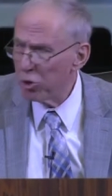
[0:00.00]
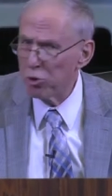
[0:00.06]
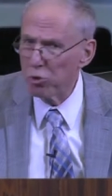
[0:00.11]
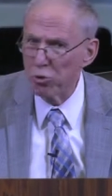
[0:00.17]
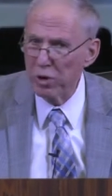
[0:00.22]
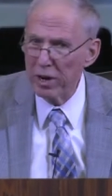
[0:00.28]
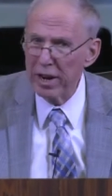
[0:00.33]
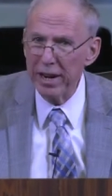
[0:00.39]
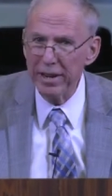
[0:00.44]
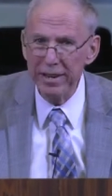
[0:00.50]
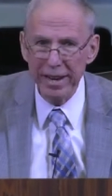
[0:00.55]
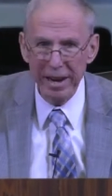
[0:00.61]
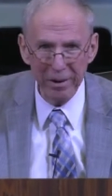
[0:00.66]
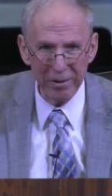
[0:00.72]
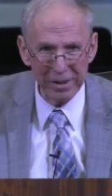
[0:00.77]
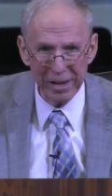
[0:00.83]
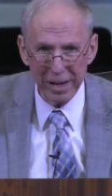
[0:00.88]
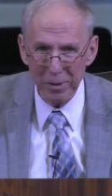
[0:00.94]

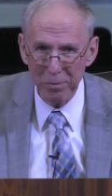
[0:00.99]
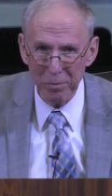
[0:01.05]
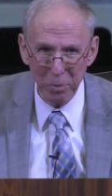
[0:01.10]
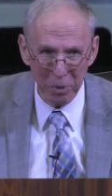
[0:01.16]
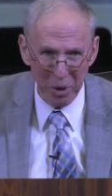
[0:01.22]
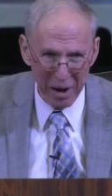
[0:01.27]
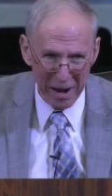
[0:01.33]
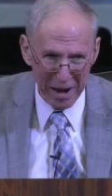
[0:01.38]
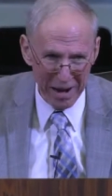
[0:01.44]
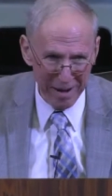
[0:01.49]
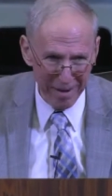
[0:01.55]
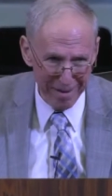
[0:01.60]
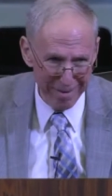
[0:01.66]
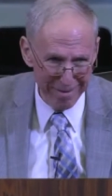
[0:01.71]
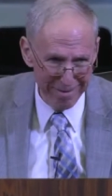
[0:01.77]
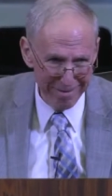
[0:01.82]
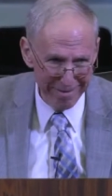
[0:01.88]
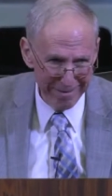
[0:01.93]
Trinitarian praying
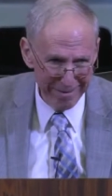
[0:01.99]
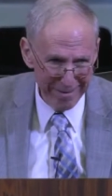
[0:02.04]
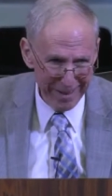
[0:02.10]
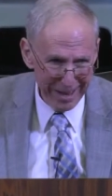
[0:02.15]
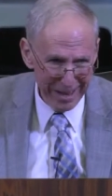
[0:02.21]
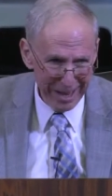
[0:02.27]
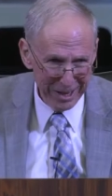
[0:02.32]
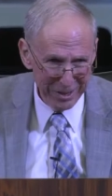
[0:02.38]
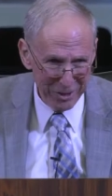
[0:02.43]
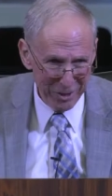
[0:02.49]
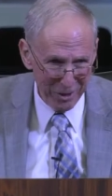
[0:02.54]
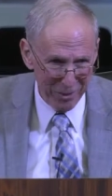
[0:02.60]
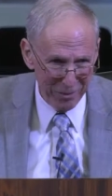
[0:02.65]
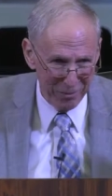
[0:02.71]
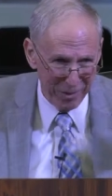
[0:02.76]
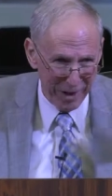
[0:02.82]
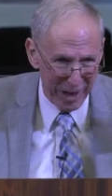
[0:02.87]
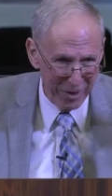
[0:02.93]
to the
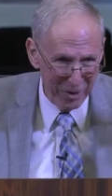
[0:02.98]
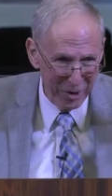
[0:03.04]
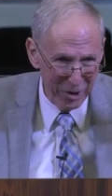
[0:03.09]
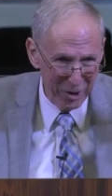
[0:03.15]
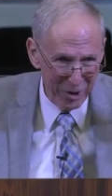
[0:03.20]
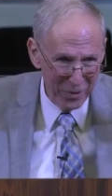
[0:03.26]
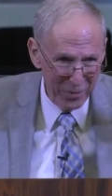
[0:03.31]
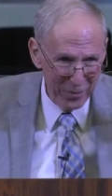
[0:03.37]
Father